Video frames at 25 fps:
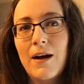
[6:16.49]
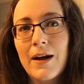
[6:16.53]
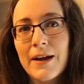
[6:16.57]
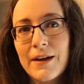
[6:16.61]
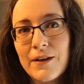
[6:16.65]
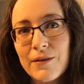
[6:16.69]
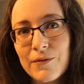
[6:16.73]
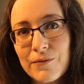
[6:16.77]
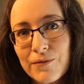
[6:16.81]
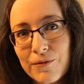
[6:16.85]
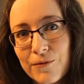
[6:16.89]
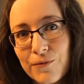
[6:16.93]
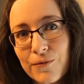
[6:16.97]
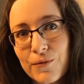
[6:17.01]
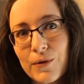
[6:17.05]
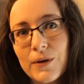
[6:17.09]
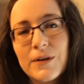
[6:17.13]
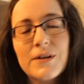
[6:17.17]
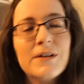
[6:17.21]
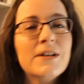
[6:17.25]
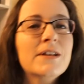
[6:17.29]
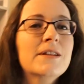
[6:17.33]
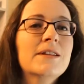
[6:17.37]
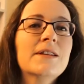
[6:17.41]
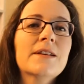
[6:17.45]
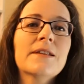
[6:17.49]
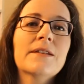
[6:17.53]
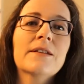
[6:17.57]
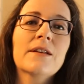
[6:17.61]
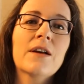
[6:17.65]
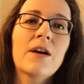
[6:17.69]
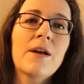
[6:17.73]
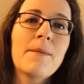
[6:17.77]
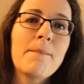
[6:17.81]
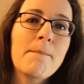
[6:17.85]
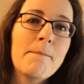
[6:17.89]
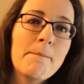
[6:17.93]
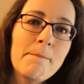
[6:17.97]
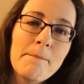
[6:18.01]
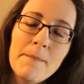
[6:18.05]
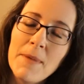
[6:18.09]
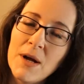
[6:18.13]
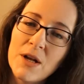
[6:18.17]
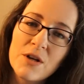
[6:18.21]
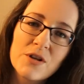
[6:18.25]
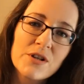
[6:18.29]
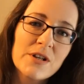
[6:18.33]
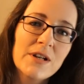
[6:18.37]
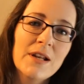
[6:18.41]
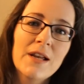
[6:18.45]
I confronted this guy
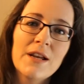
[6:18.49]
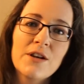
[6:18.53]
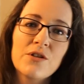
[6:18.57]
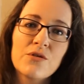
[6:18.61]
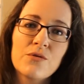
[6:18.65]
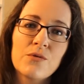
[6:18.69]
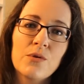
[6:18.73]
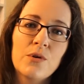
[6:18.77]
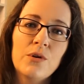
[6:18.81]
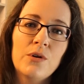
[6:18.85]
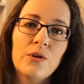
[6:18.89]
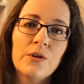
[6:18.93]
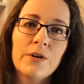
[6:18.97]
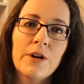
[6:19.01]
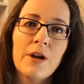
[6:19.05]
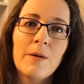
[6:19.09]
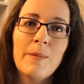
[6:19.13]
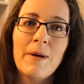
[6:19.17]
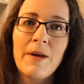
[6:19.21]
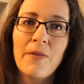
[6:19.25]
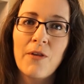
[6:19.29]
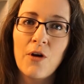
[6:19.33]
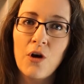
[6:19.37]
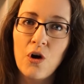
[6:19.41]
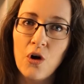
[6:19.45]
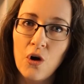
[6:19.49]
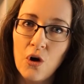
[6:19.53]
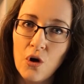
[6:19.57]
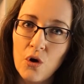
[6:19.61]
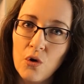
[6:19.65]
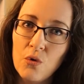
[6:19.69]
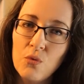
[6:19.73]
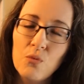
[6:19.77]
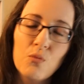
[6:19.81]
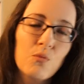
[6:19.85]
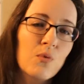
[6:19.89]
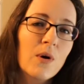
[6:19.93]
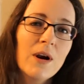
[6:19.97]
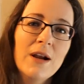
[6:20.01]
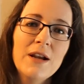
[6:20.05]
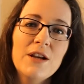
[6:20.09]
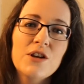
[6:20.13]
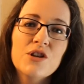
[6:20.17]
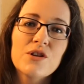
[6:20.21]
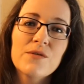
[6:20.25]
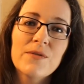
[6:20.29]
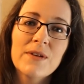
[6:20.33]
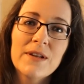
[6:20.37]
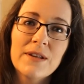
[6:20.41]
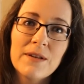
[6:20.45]
much later on about the whole
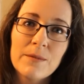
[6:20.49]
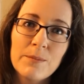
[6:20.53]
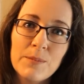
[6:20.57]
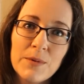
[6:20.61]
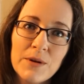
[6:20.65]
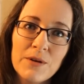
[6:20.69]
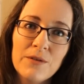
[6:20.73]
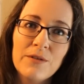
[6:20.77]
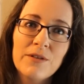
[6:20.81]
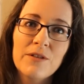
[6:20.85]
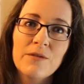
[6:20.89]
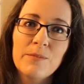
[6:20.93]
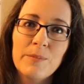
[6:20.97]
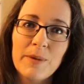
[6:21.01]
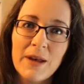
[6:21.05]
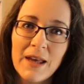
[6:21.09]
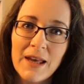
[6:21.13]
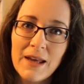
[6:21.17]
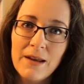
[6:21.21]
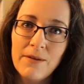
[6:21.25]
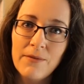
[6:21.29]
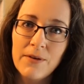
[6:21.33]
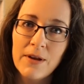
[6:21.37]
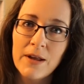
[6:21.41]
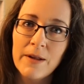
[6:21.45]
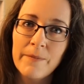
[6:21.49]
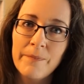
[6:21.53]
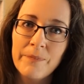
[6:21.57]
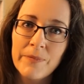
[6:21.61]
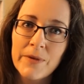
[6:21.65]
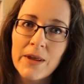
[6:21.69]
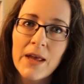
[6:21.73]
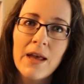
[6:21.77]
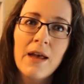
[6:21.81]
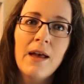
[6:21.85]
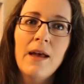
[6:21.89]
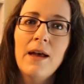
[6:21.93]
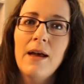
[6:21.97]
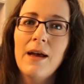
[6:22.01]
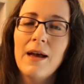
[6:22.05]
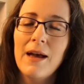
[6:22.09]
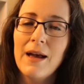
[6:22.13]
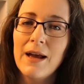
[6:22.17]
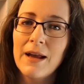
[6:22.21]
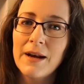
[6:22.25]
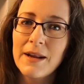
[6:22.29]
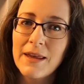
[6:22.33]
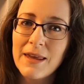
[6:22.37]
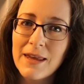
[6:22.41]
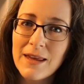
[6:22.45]
range of his abusive behavior,
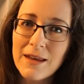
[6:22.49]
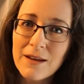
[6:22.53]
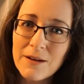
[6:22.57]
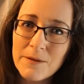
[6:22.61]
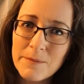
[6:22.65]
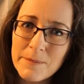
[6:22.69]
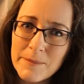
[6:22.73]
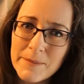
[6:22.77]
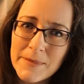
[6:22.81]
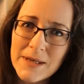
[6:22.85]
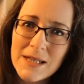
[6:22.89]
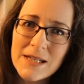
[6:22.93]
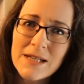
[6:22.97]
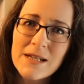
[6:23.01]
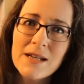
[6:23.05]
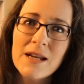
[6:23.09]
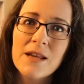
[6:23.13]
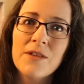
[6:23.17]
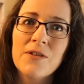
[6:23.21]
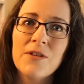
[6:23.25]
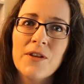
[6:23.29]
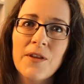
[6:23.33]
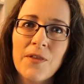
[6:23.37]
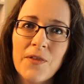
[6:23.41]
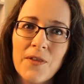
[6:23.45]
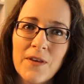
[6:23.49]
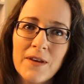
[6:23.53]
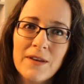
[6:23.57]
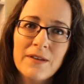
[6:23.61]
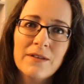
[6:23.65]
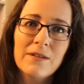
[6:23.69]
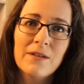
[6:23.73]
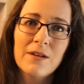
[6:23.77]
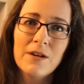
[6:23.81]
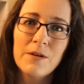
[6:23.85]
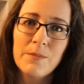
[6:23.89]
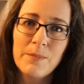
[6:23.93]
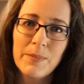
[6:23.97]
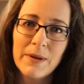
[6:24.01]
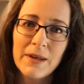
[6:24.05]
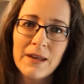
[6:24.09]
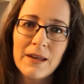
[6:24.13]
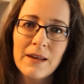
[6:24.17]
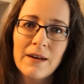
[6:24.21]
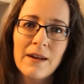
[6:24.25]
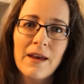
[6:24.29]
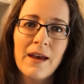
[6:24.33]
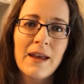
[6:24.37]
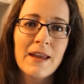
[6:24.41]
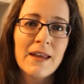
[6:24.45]
and he admitted that this had
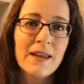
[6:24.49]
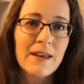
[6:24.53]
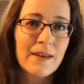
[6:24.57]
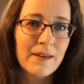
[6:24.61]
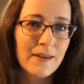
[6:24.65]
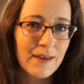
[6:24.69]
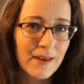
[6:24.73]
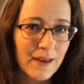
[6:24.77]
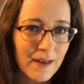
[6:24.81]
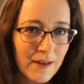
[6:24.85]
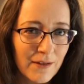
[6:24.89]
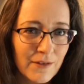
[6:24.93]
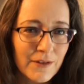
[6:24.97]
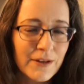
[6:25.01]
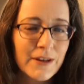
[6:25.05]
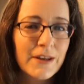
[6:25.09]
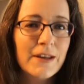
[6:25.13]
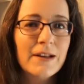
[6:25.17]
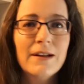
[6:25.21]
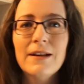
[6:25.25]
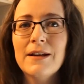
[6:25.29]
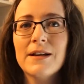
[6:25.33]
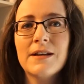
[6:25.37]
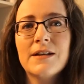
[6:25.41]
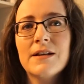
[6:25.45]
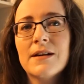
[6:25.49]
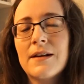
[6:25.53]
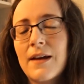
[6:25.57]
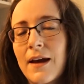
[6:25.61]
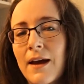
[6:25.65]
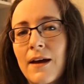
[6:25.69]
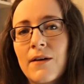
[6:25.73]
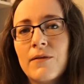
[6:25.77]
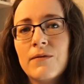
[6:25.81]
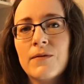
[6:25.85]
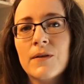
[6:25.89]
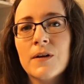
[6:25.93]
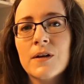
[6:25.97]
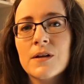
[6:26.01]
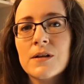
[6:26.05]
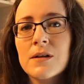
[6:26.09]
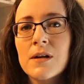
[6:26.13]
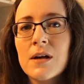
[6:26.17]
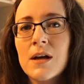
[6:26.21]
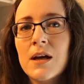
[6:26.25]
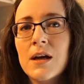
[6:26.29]
been a calculated effort